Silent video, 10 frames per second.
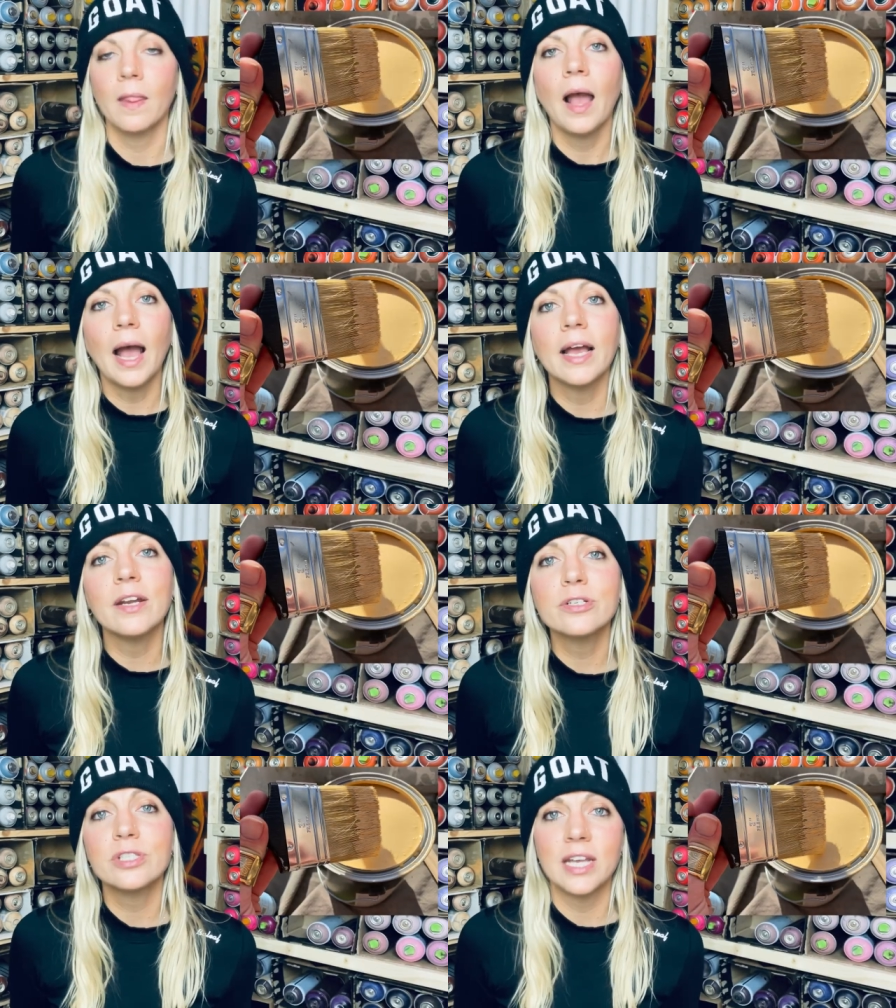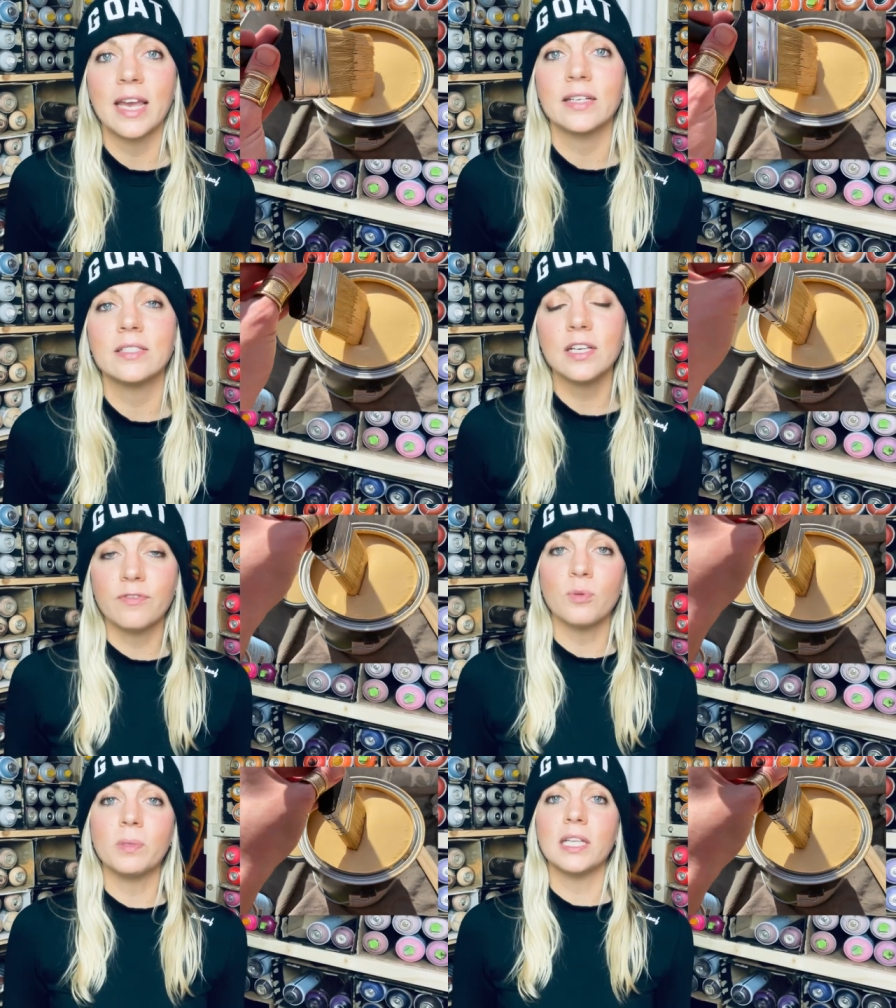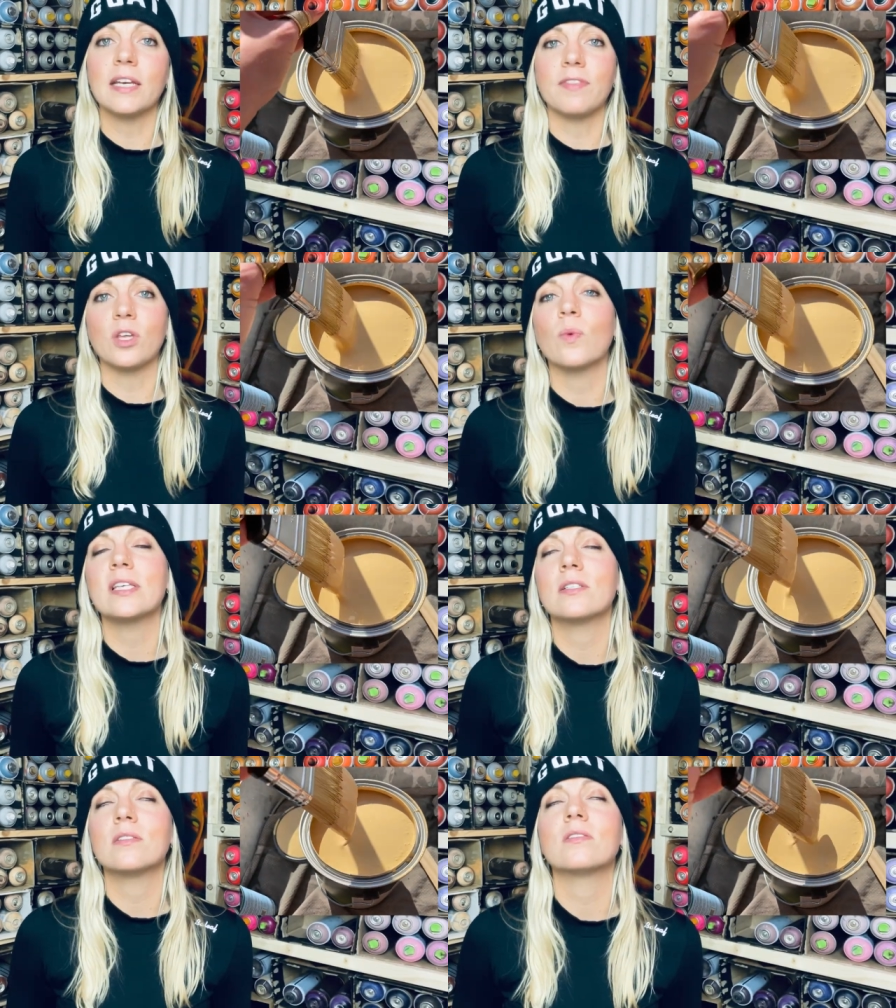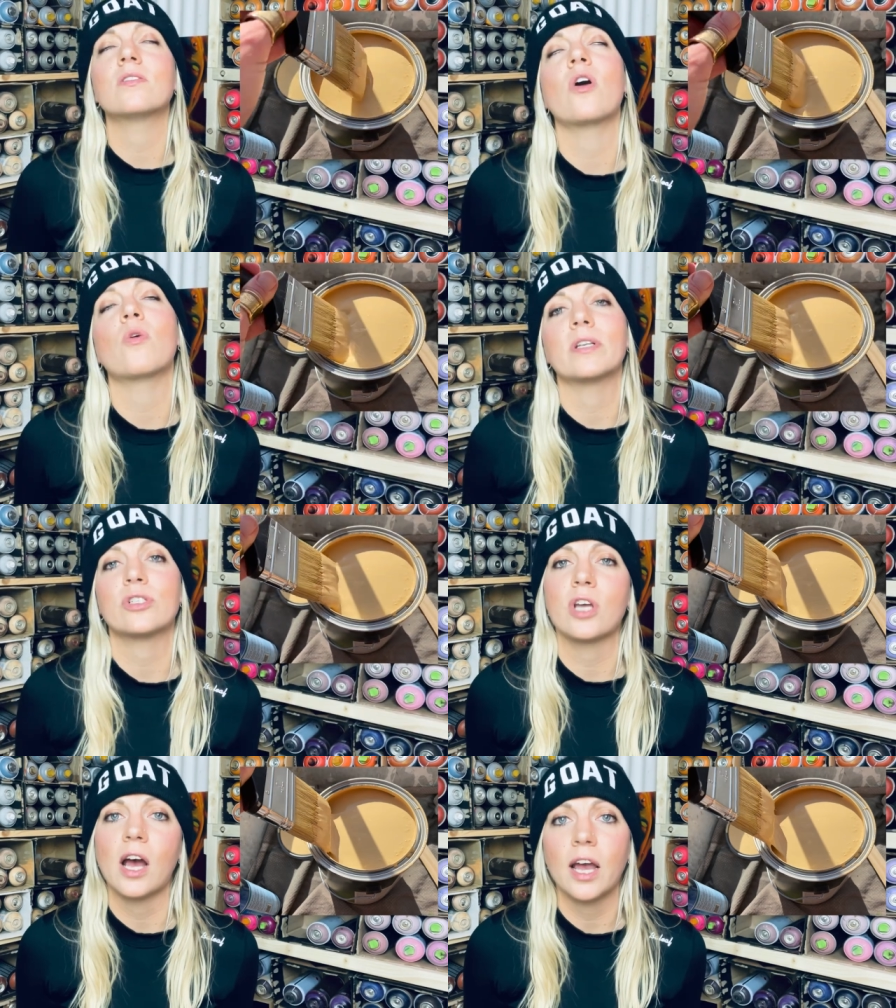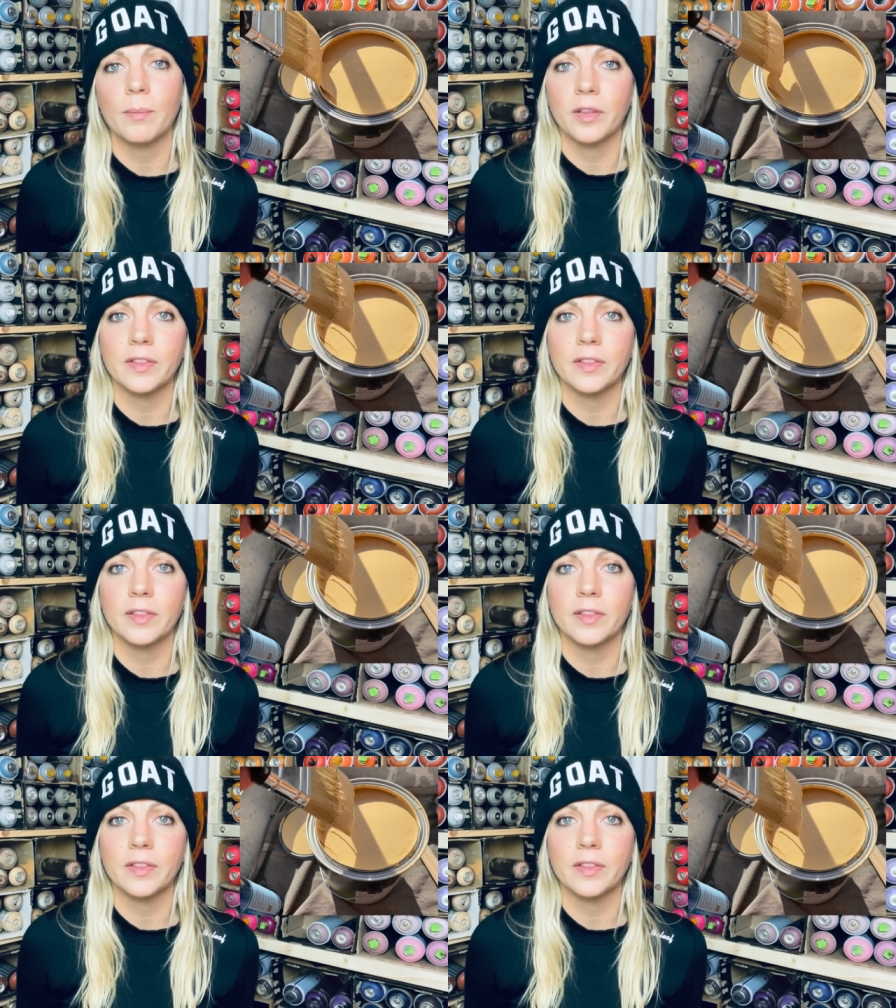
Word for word: I understand if you believe that you wasted so much time on